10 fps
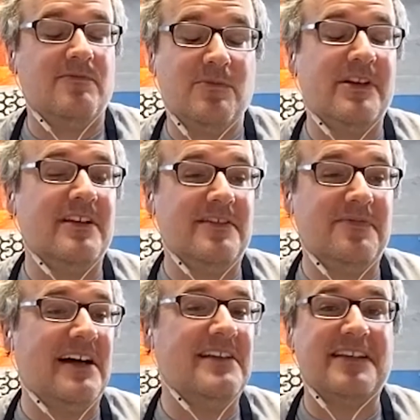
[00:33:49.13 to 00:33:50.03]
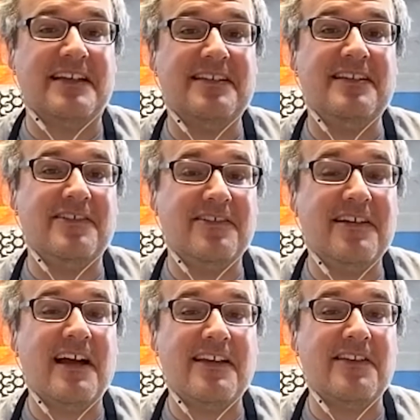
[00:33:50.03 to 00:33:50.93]
really fondly. You know,
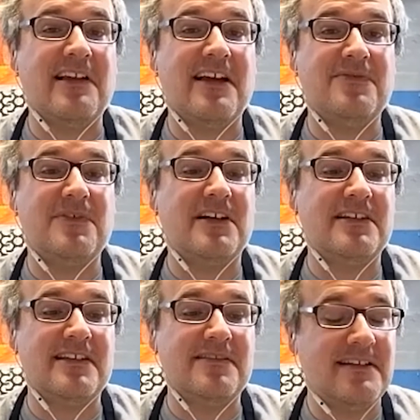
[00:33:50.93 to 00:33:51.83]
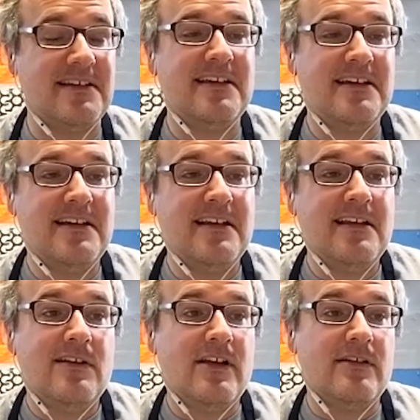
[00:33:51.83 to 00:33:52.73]
I had a lot of fun and
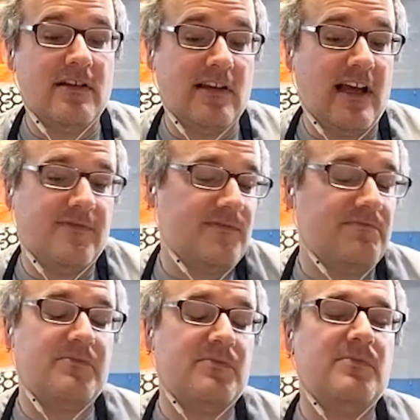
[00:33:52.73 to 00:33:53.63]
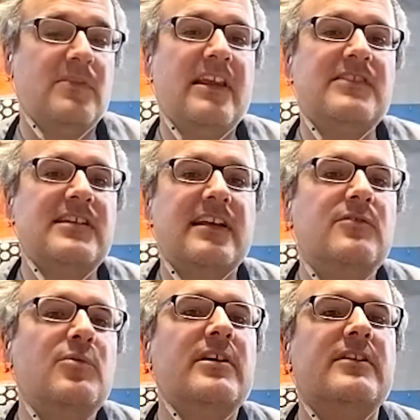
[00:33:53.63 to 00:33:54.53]
and a lot of that's
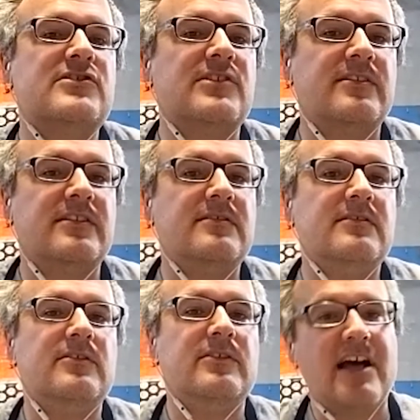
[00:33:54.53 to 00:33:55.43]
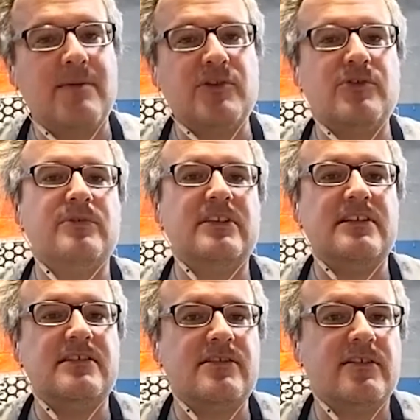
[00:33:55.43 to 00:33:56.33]
kind of where it started. You know, the
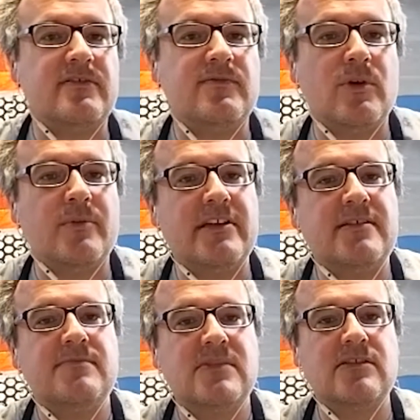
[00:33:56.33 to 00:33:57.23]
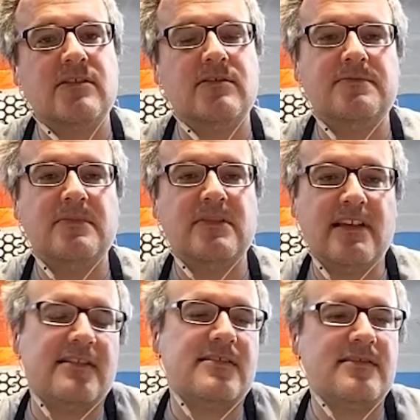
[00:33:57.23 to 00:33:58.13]
opportunity started for me. So
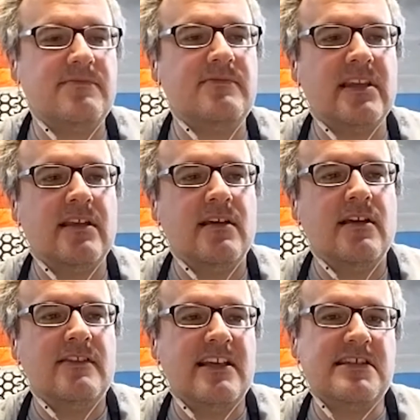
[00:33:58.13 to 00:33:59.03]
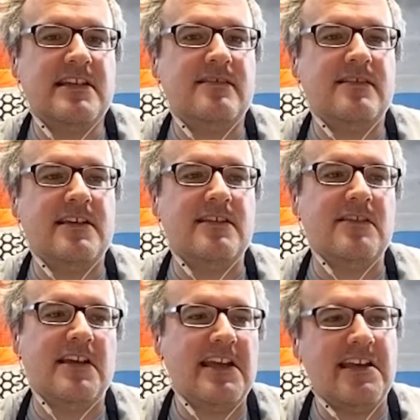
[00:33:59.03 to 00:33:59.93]
that's that's it in
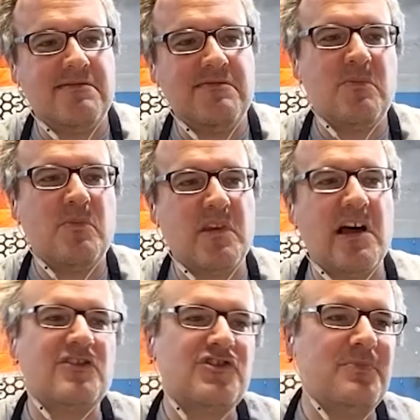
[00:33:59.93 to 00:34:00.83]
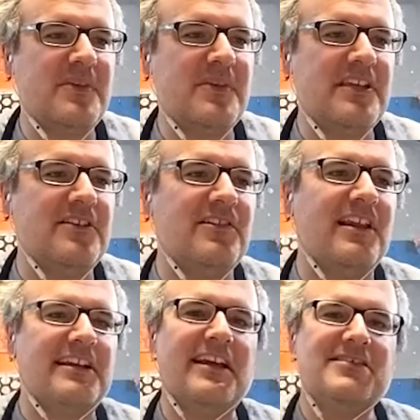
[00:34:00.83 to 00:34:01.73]
a long spiel,
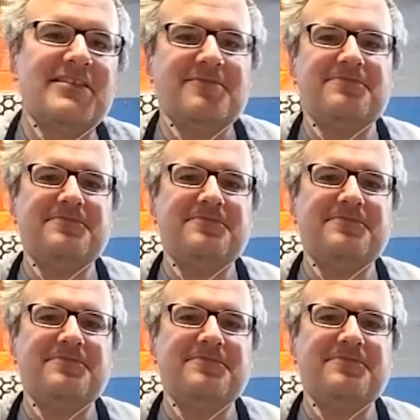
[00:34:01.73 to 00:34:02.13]
I guess.